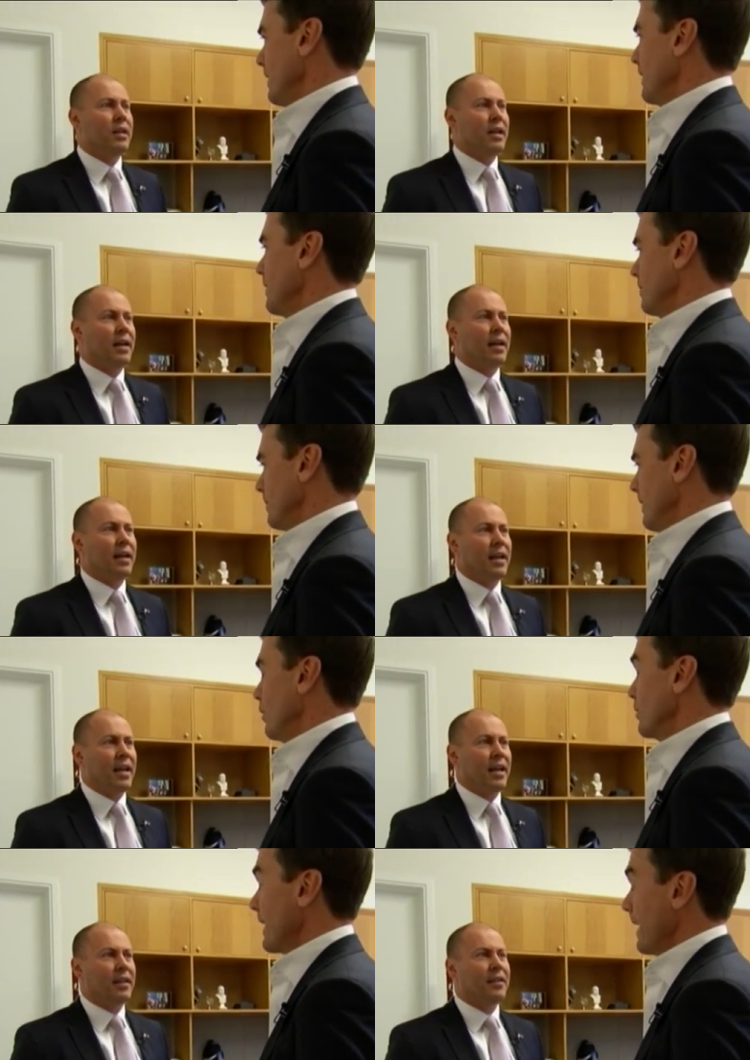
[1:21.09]
Speaker 1: Yeah, uh,
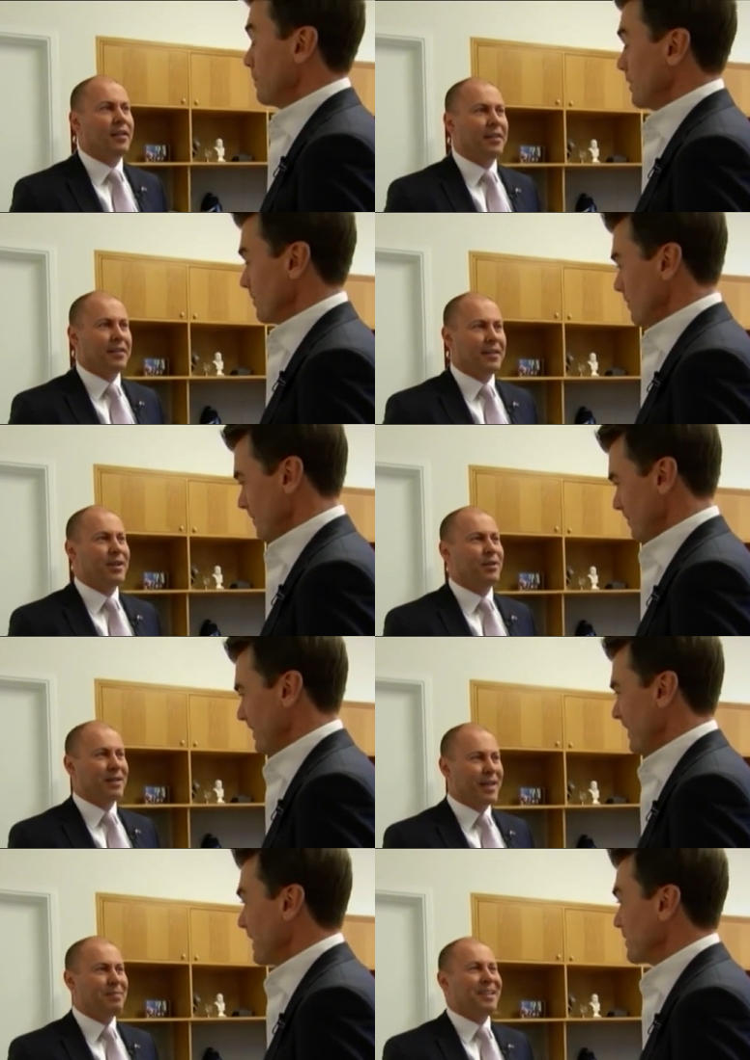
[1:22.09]
held captive.
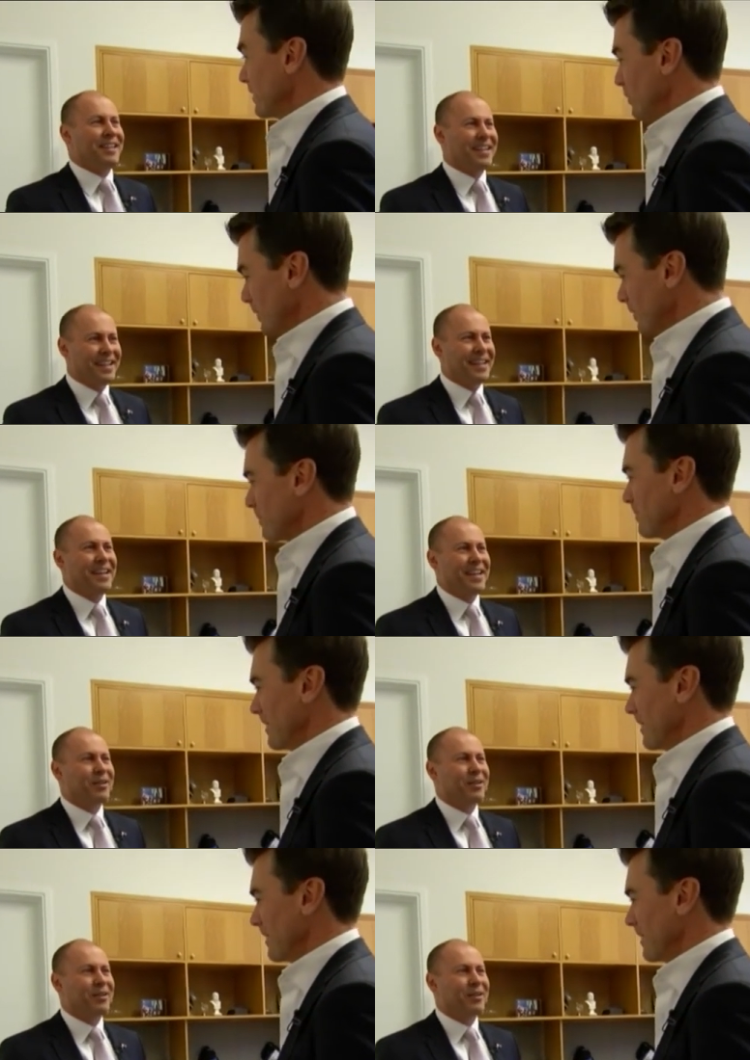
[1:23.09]
Held captive. Against their will.